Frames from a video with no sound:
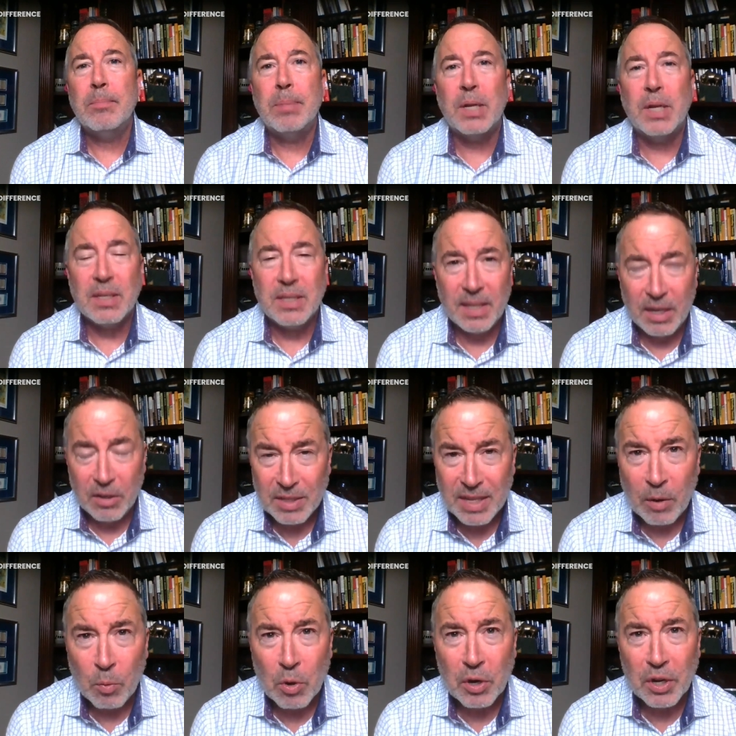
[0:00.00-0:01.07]
because there's
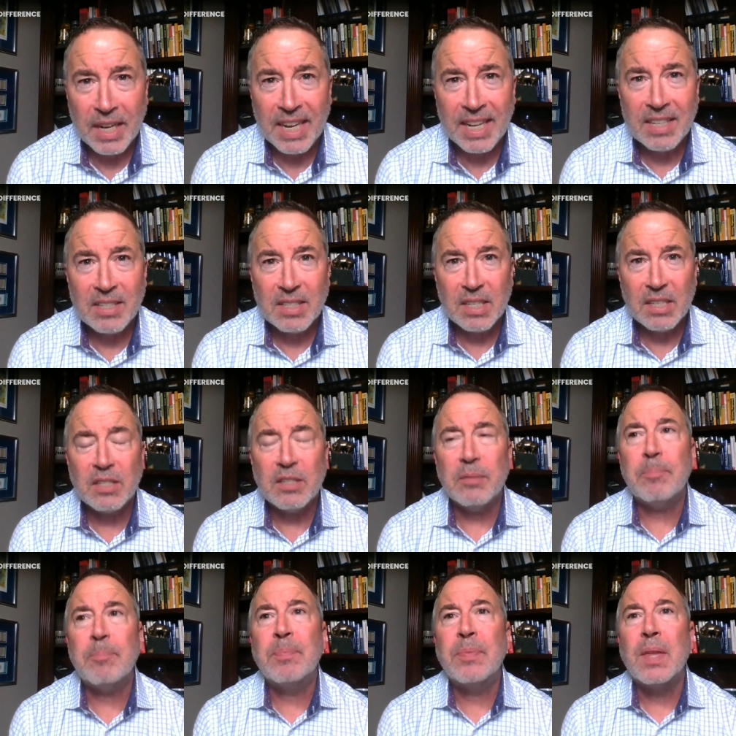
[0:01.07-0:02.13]
that word again
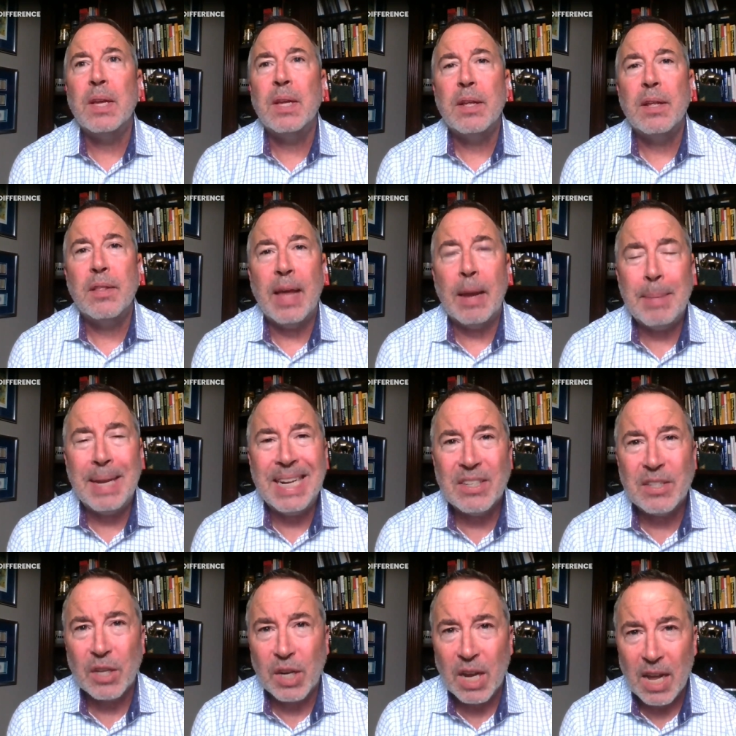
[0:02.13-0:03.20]
system. That
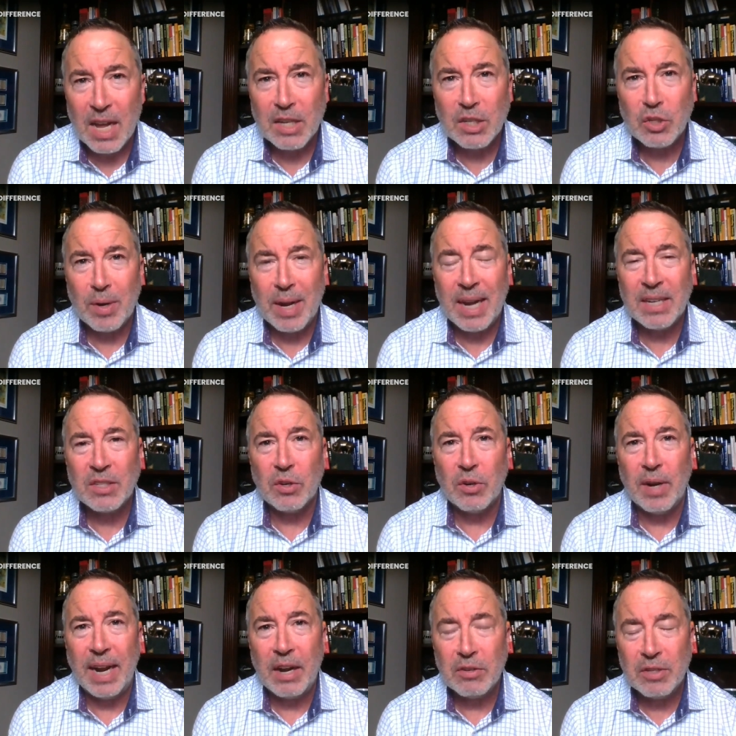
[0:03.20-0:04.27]
means the contracts
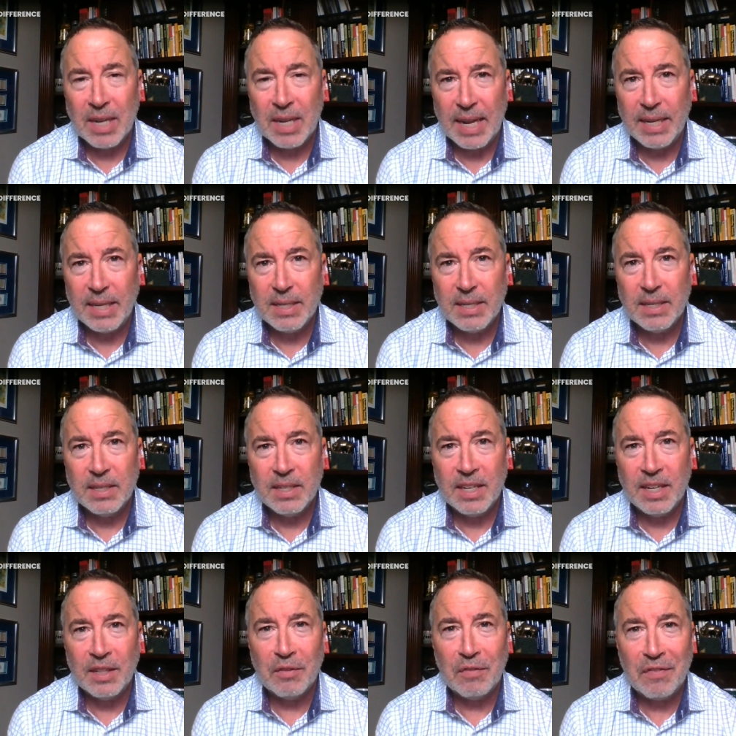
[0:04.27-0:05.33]
are airtight
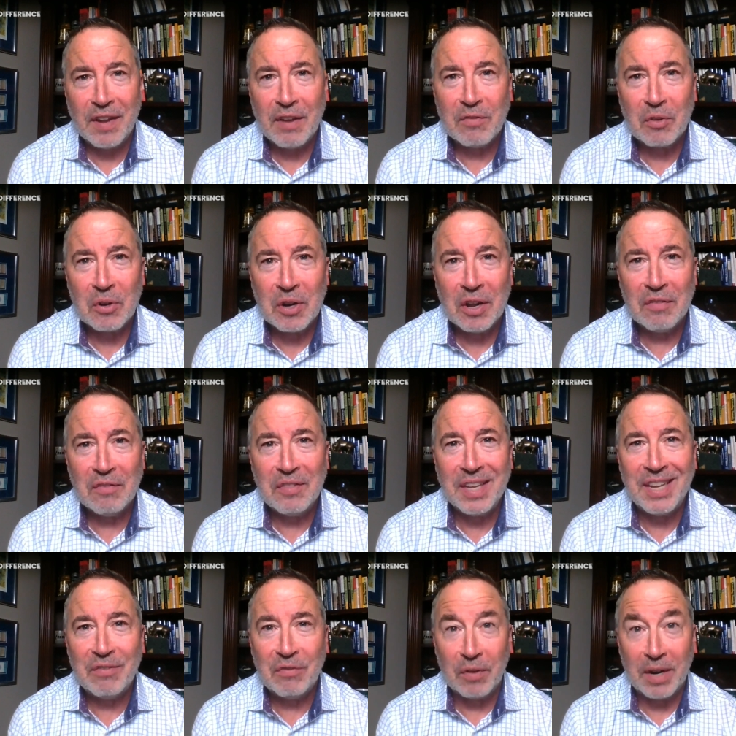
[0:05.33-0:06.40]
in the favor of
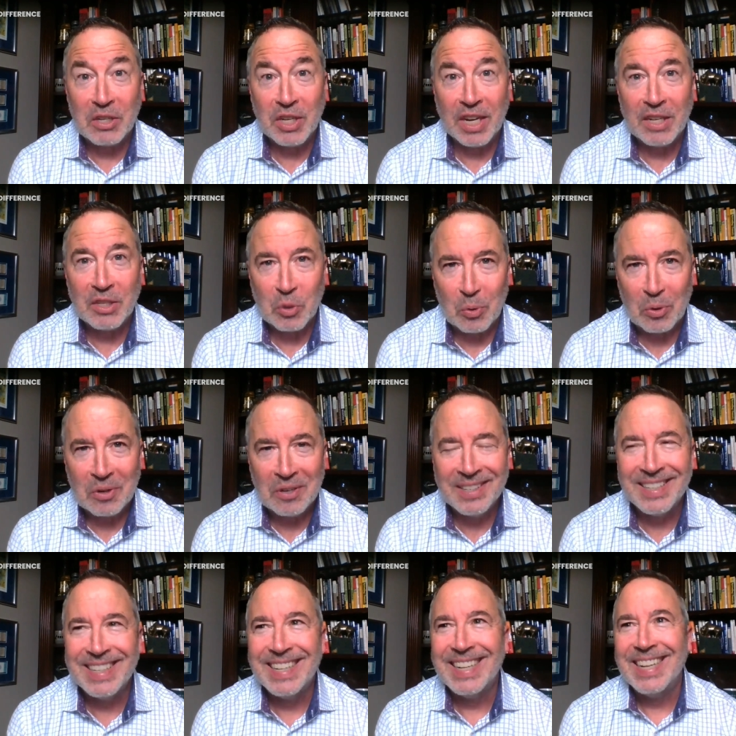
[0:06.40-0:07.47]
the franchisor.
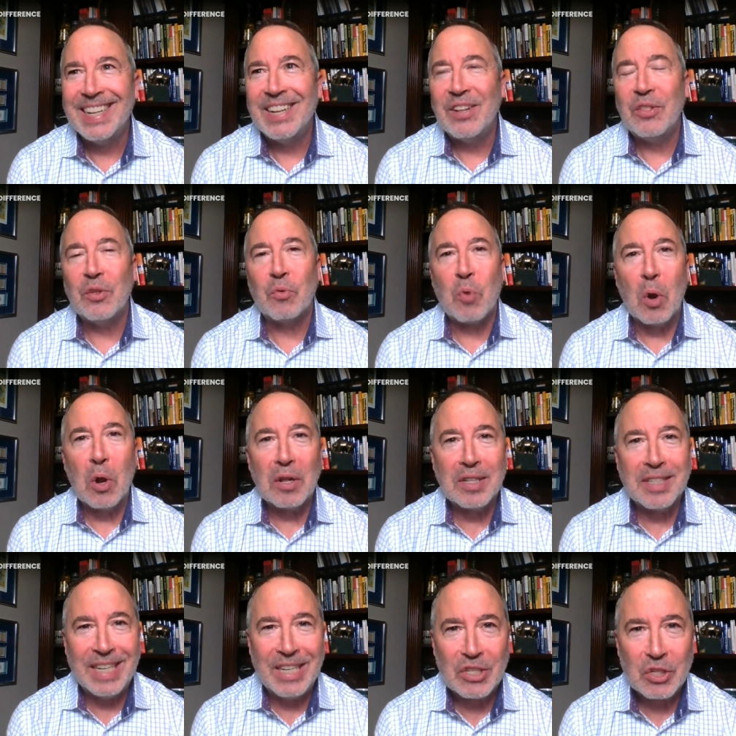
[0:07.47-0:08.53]
The
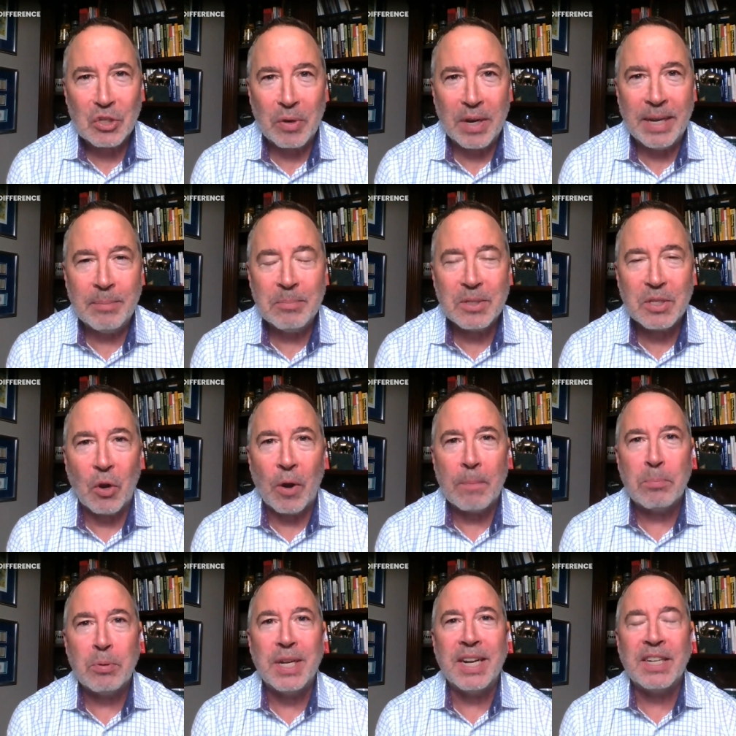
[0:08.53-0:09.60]
royalty streams are
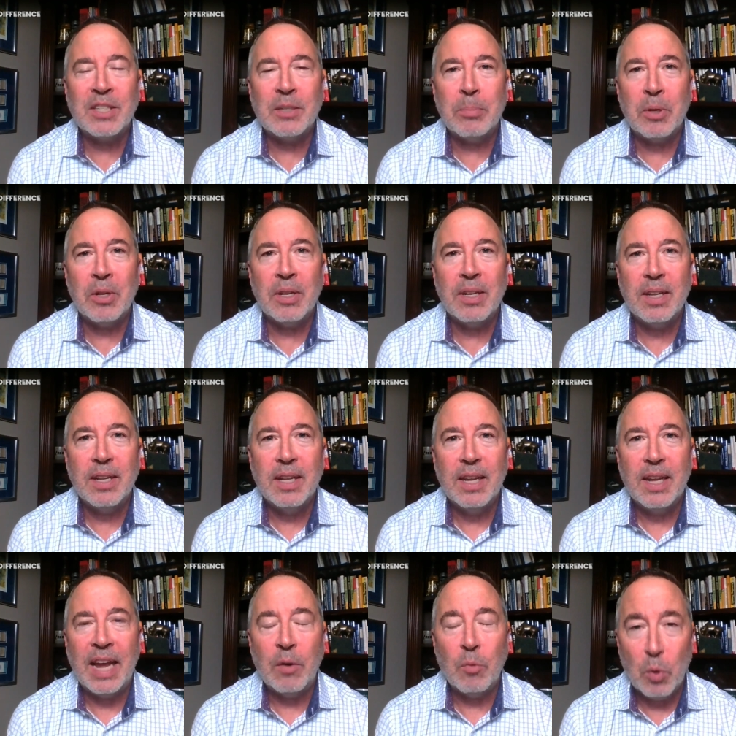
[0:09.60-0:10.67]
predictable
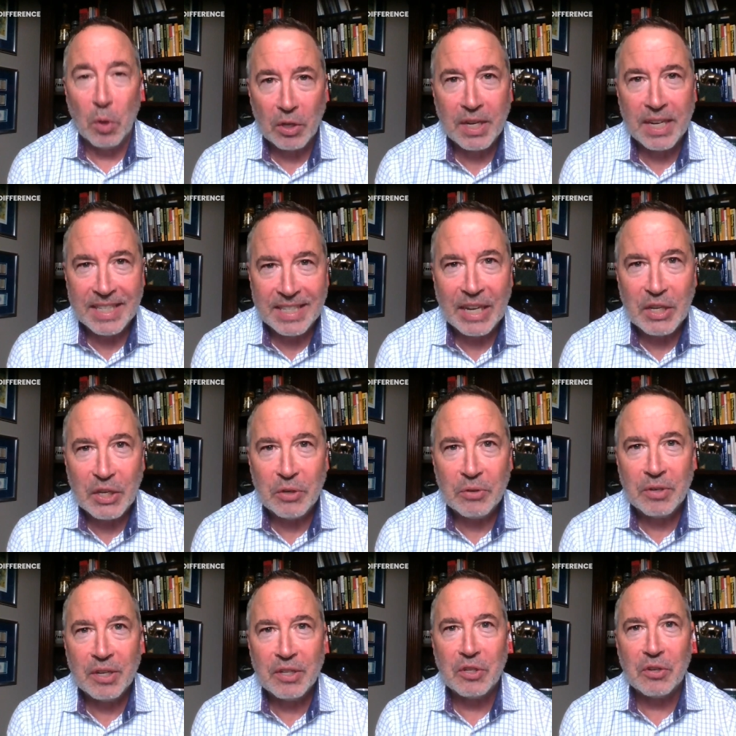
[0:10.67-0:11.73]
and will continue
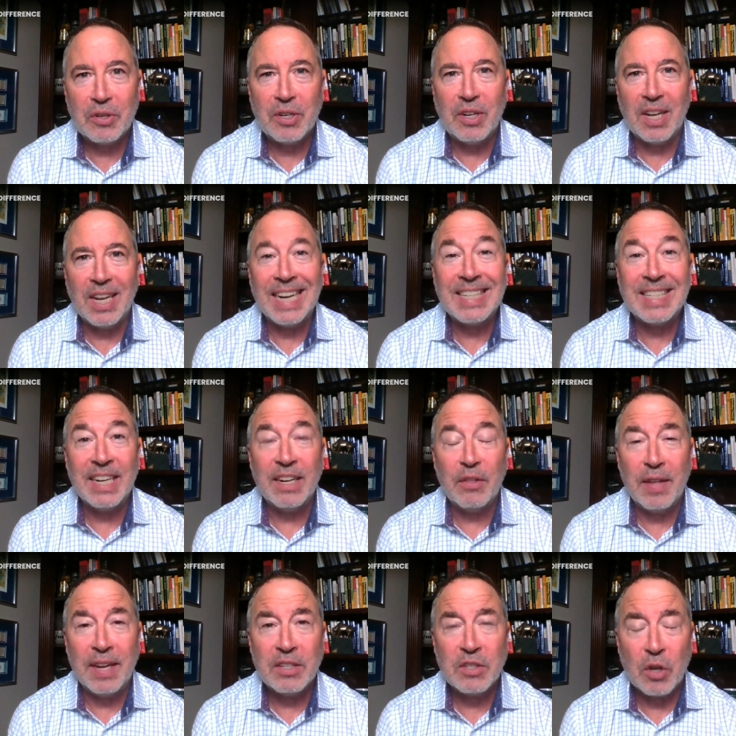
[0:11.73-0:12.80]
because you're collecting
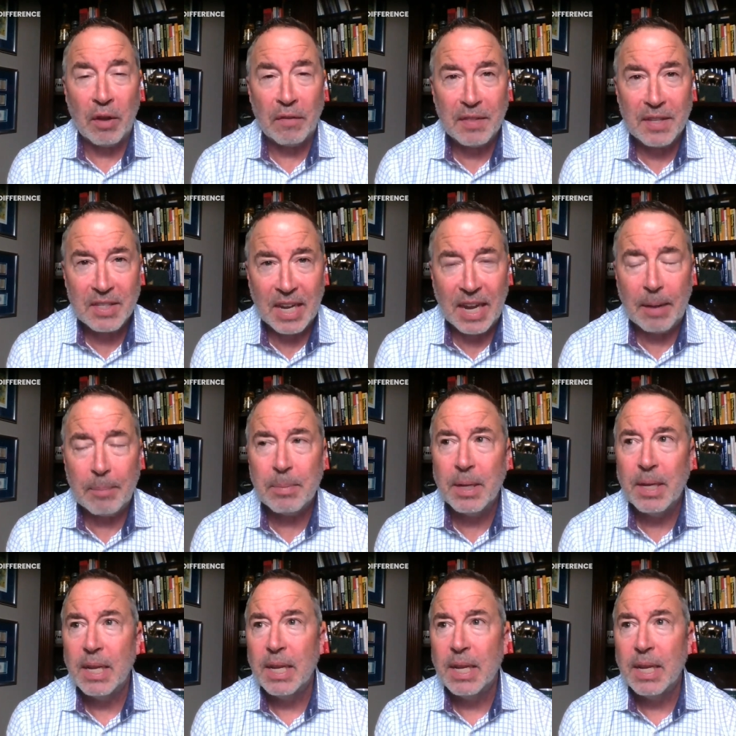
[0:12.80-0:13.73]
things off the top.